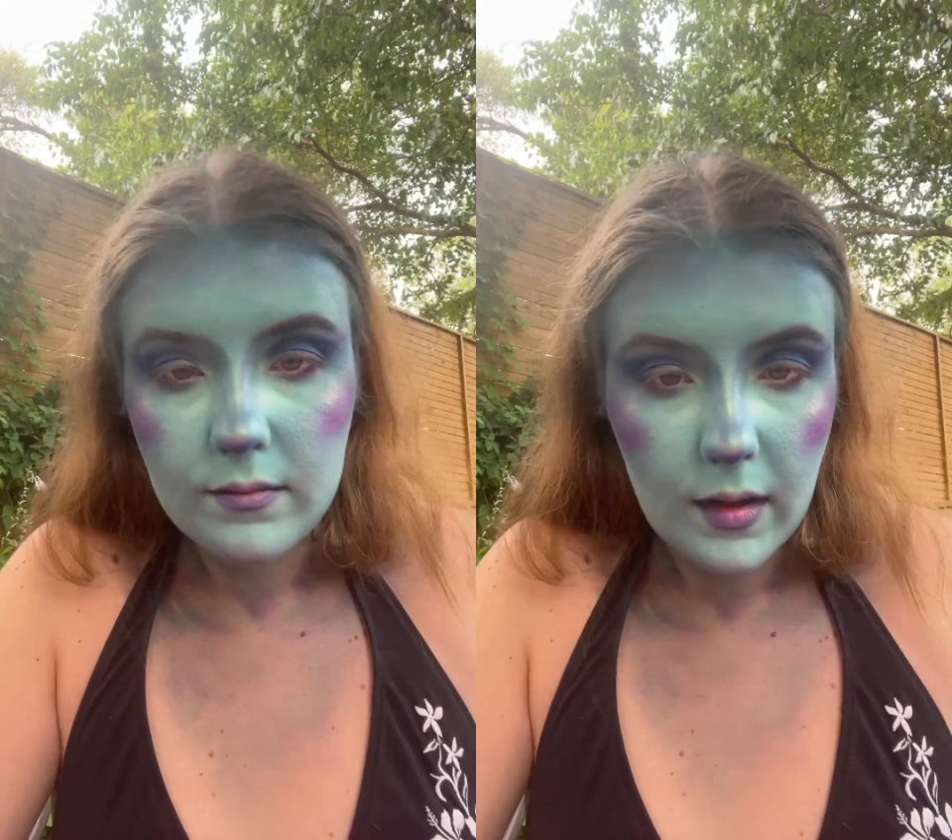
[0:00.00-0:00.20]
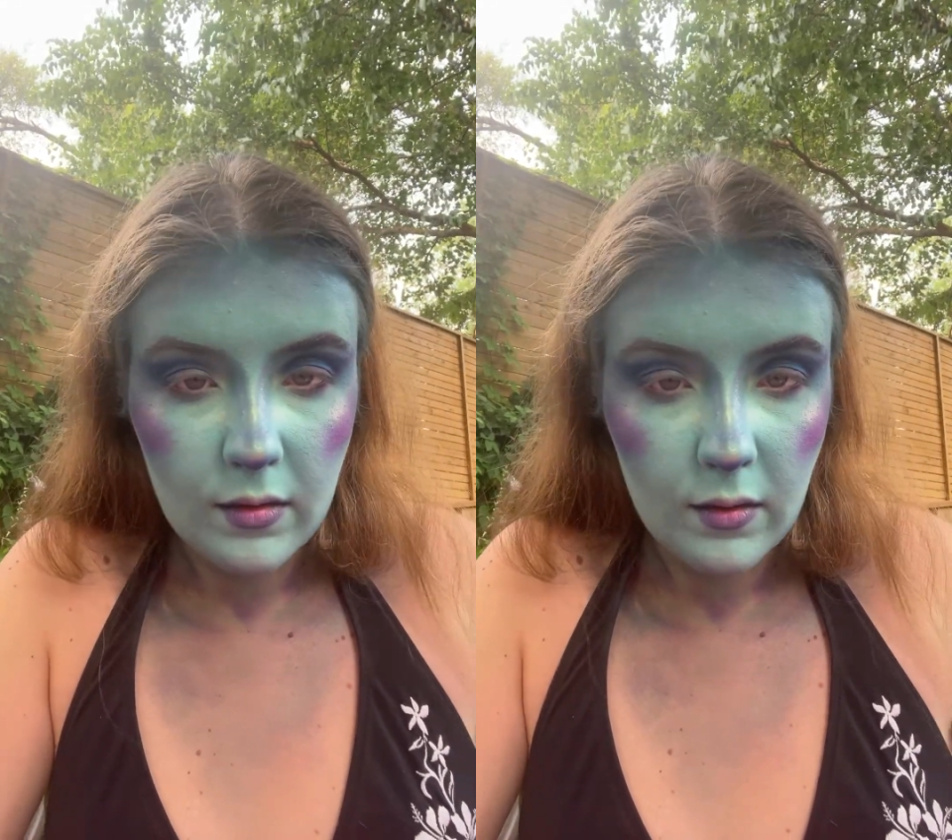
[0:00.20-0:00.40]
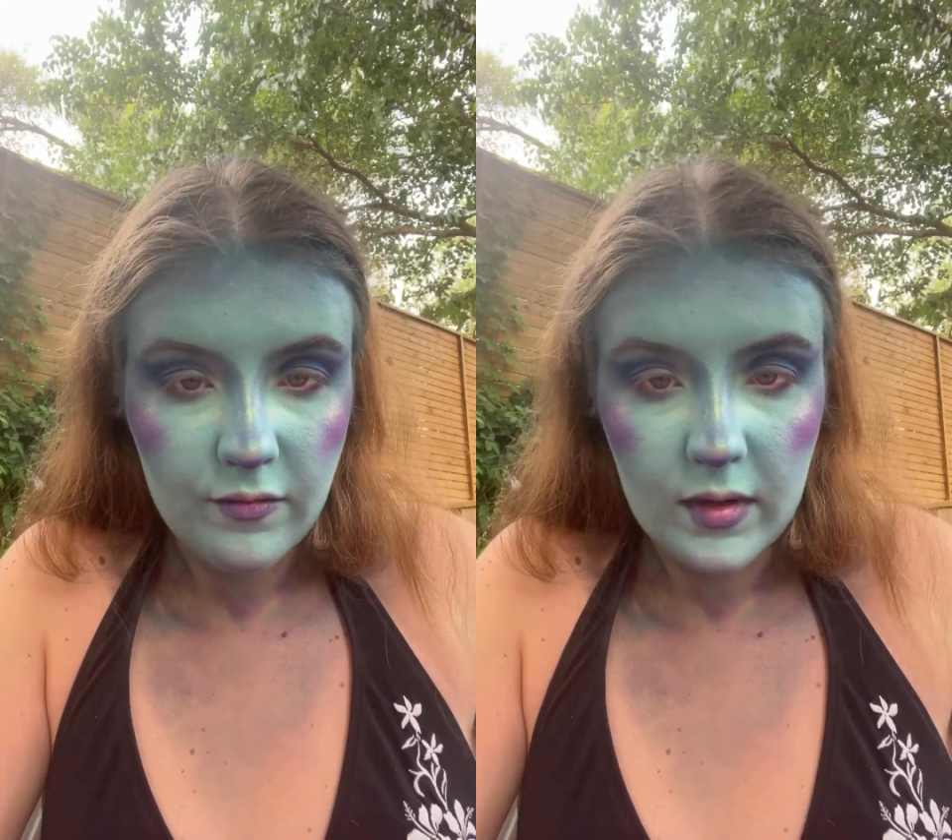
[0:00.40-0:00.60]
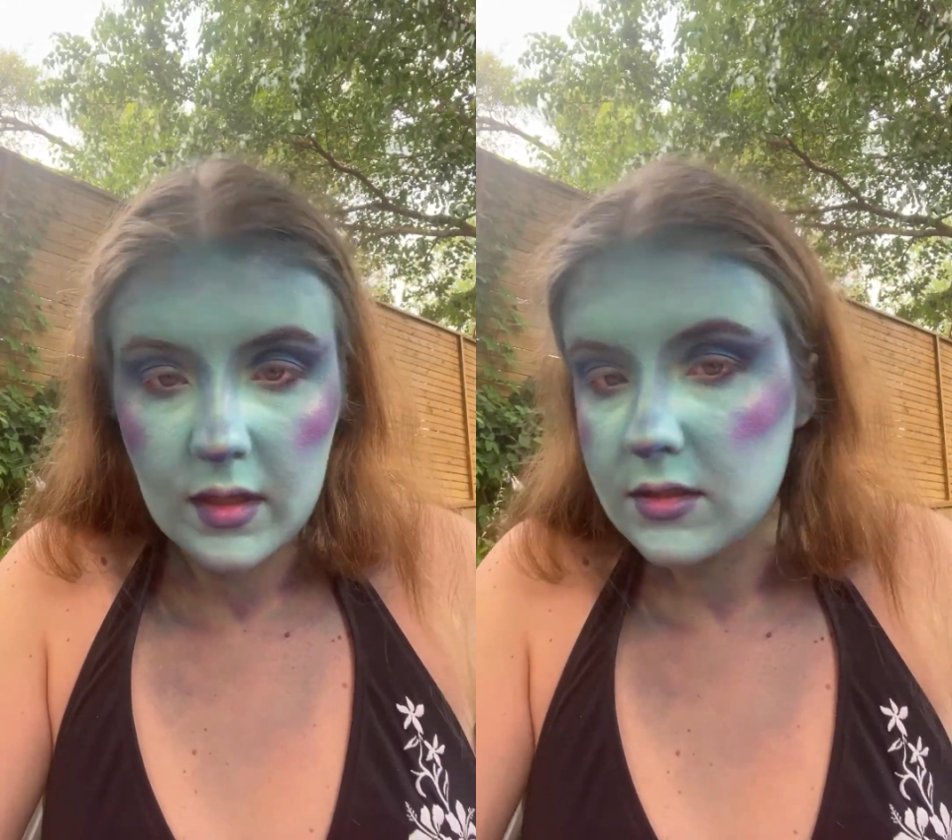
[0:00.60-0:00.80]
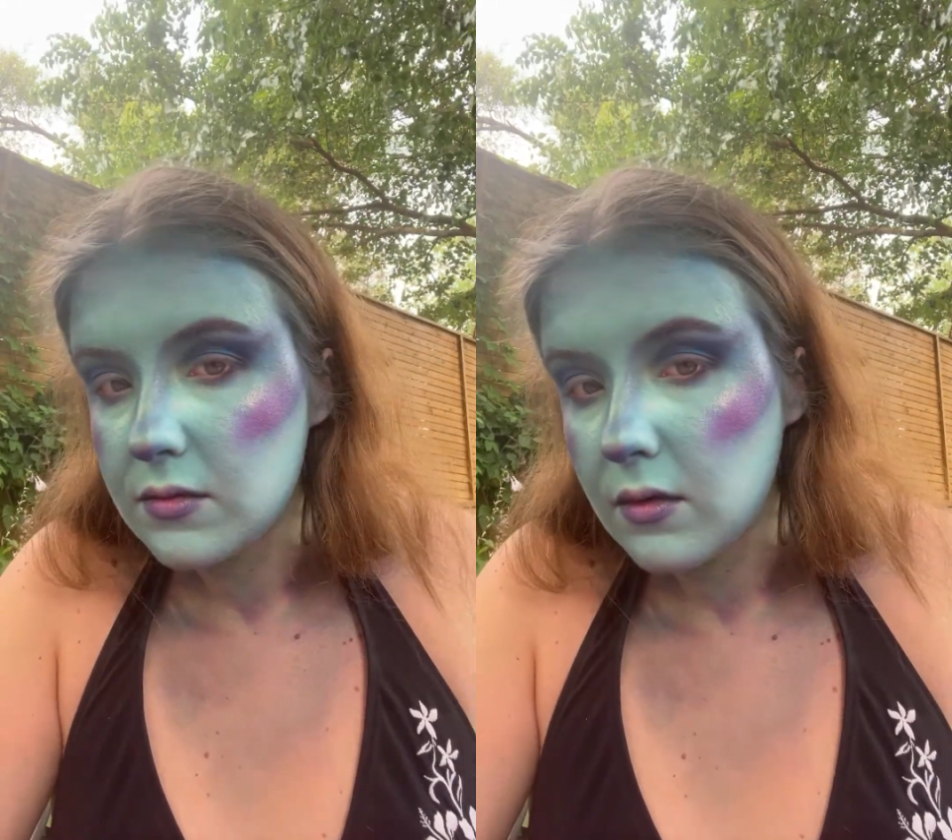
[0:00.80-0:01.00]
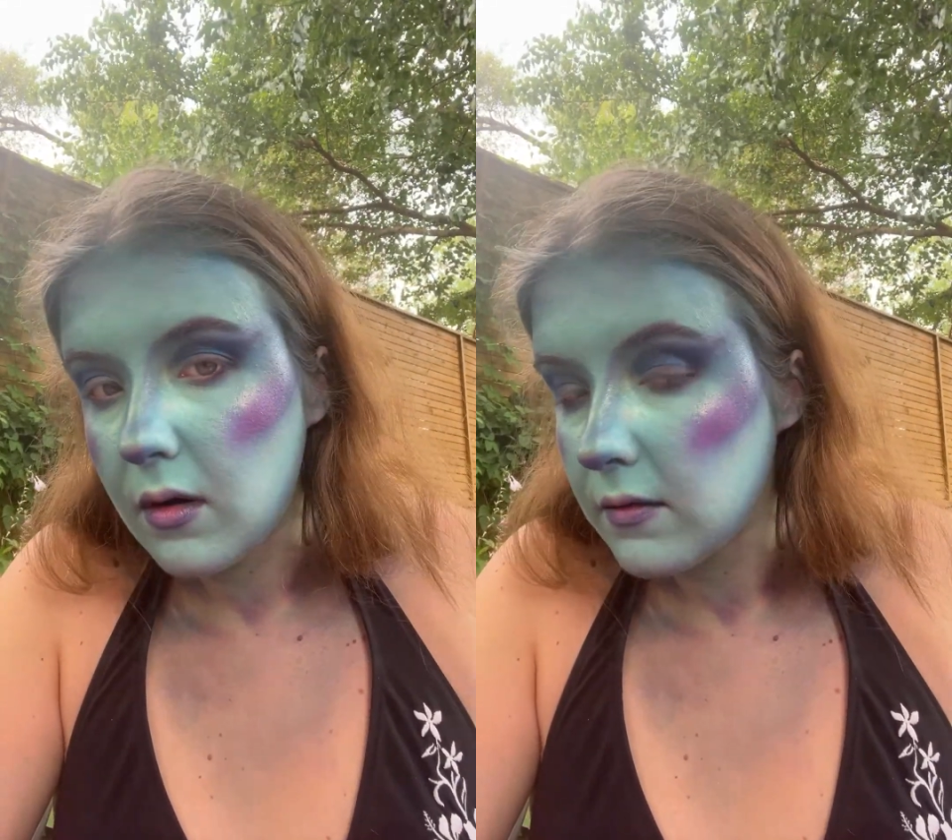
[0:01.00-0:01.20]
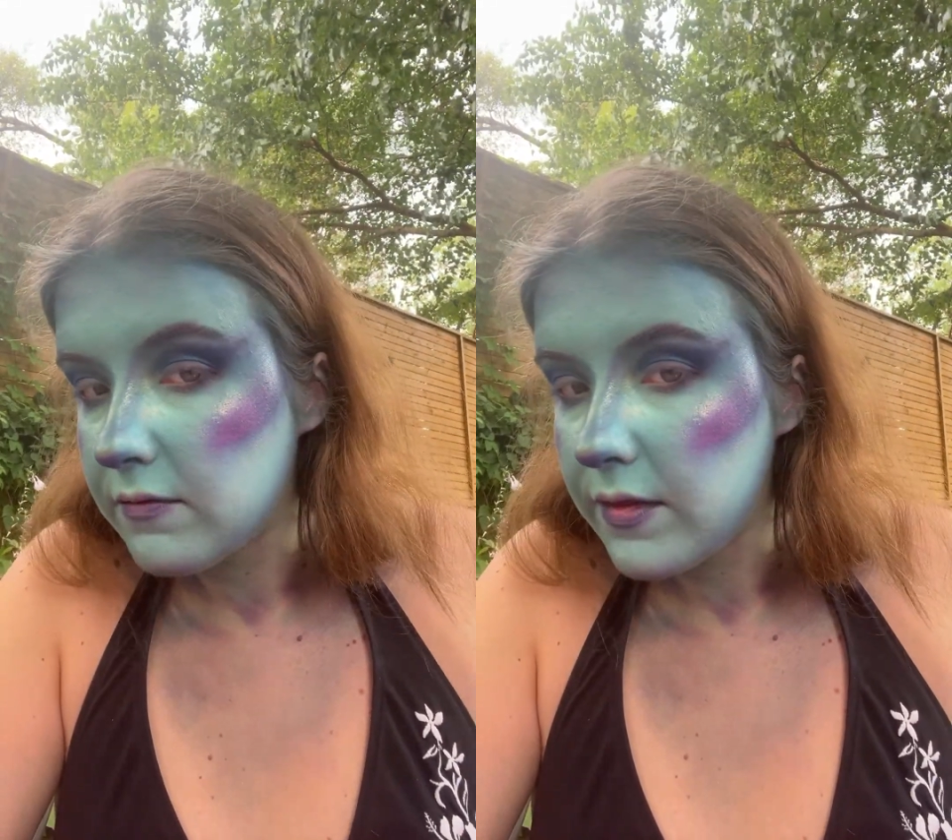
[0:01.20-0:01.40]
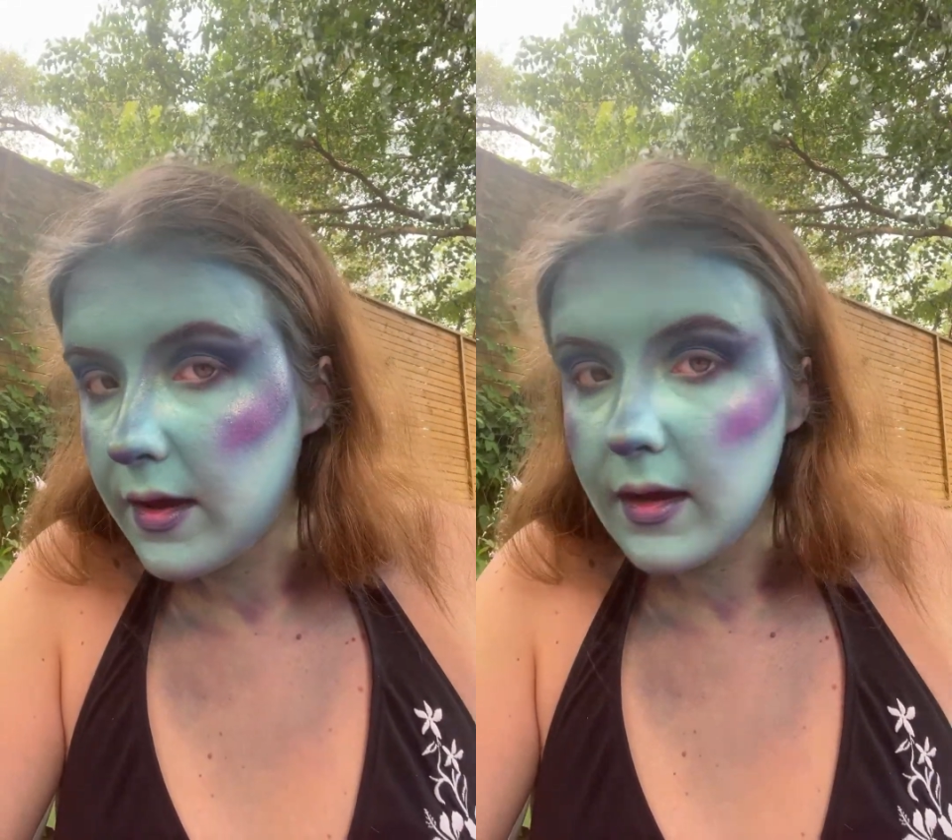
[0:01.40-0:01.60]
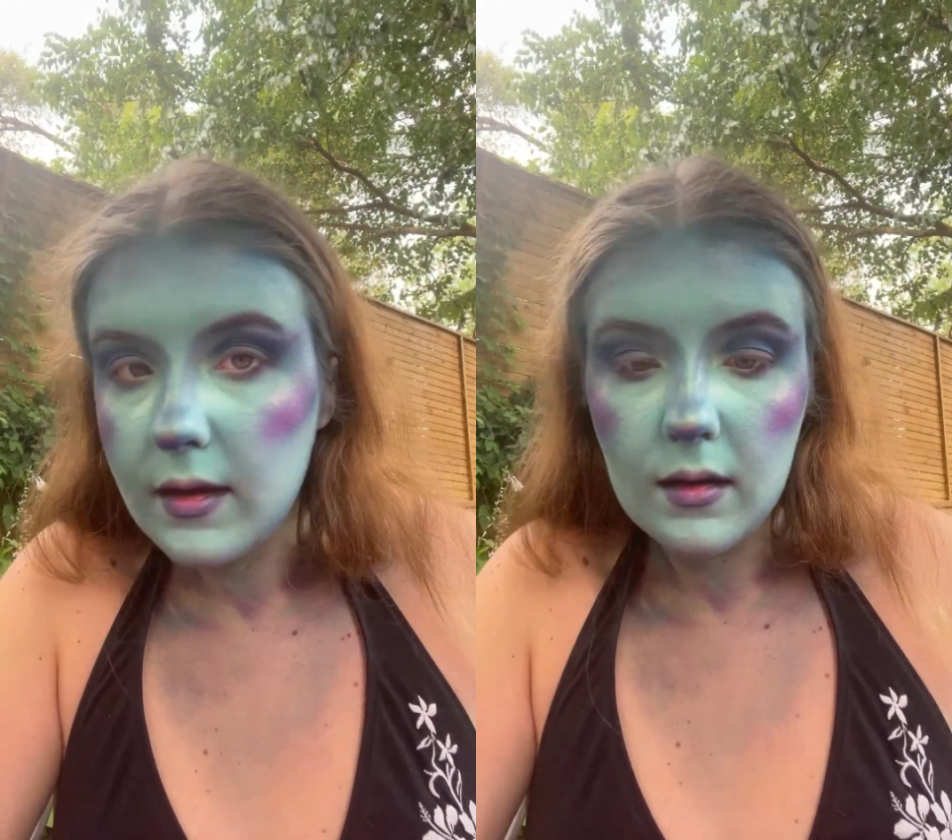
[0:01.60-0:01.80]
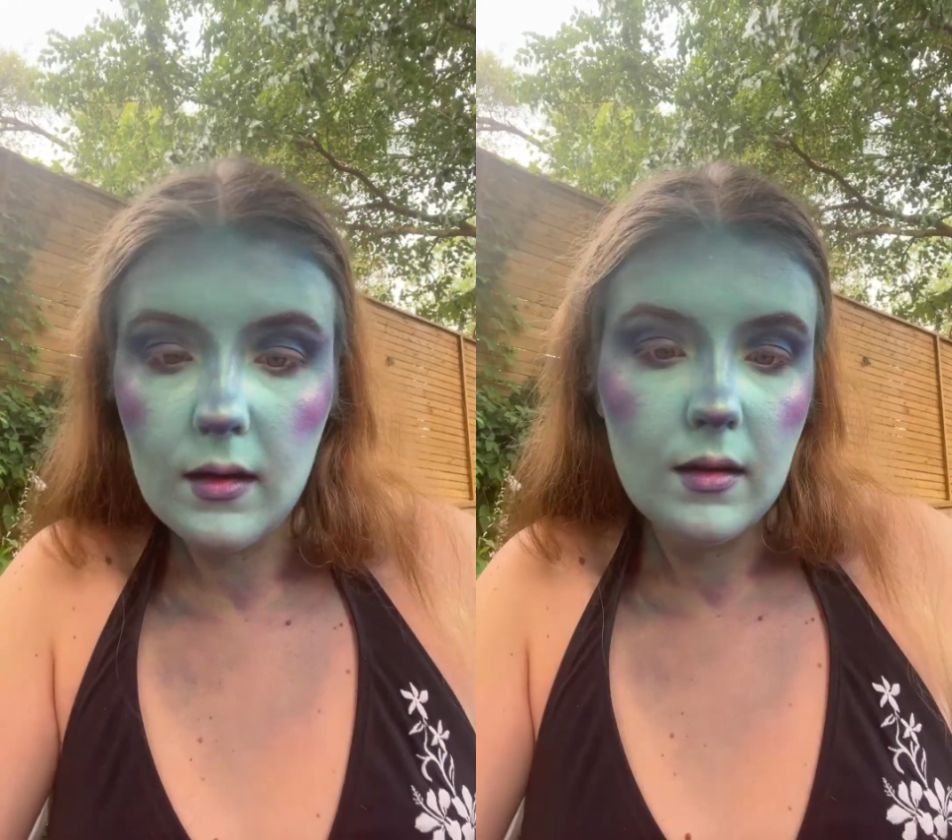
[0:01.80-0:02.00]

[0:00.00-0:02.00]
I don't know if we need to do all of that.